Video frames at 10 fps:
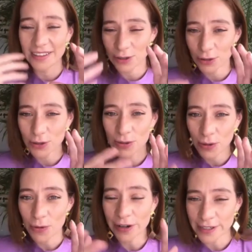do
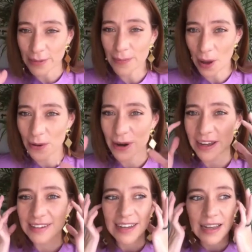awareness about it,
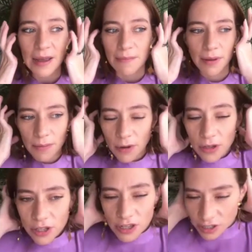people
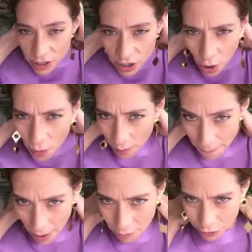doesn't know
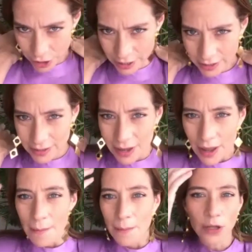about this.
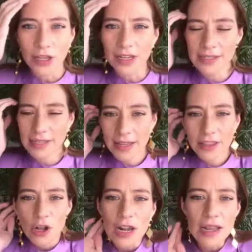But it's like the
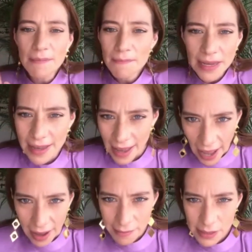Olympic
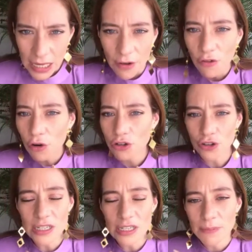Games for
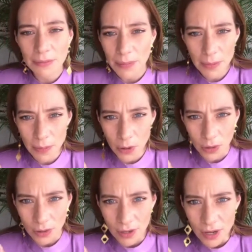transplant
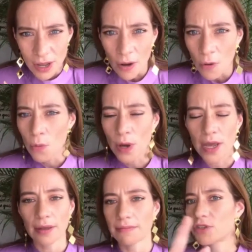people with
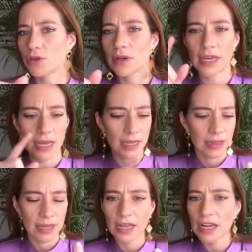
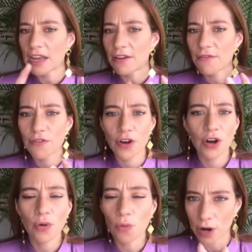kidney, liver,
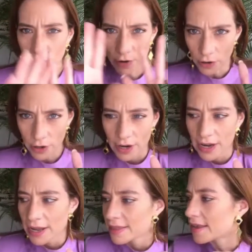whatever.
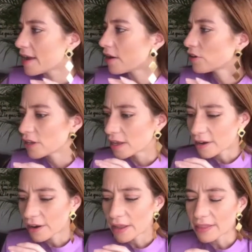They are
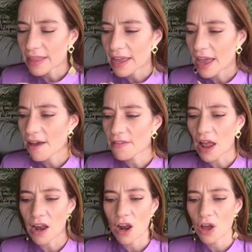there, and they have a
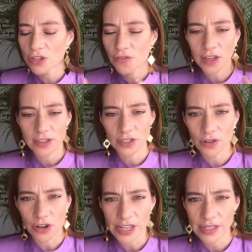lot of
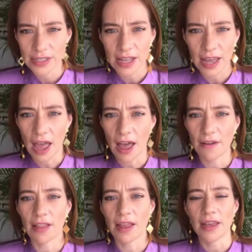categories. They have
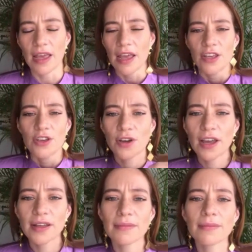like, you
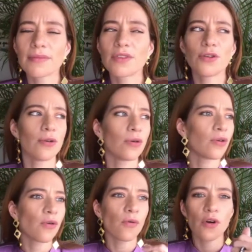can
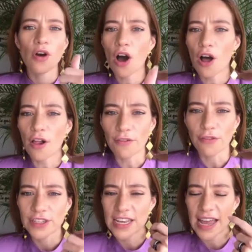do golf,
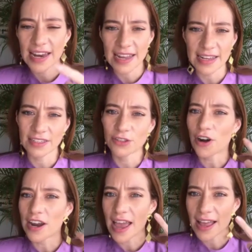tennis,
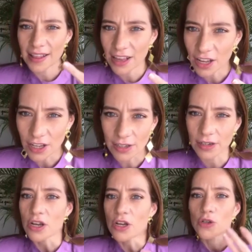triathlon,
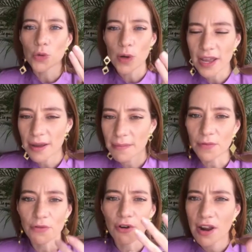swim,
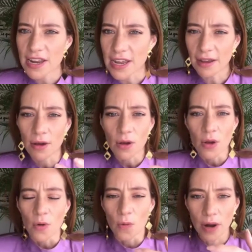running,
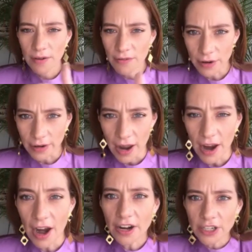whatever,
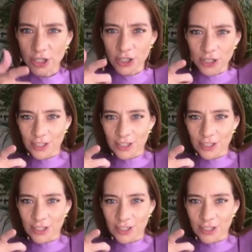arch,